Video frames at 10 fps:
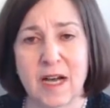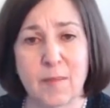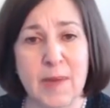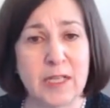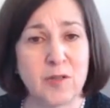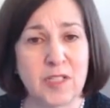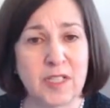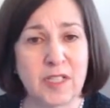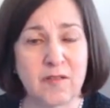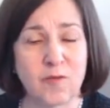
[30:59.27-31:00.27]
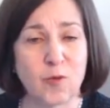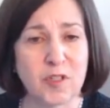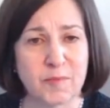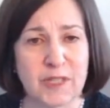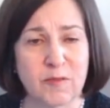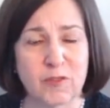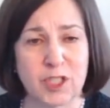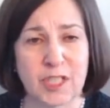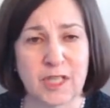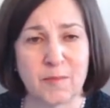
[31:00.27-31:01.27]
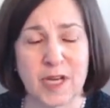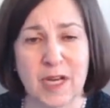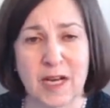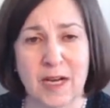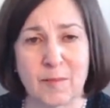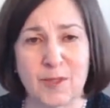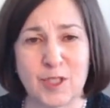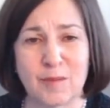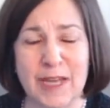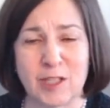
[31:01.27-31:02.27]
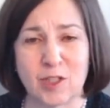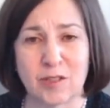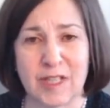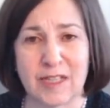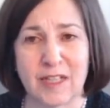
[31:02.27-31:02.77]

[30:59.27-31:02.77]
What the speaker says: and using the enforcement regime to make sure that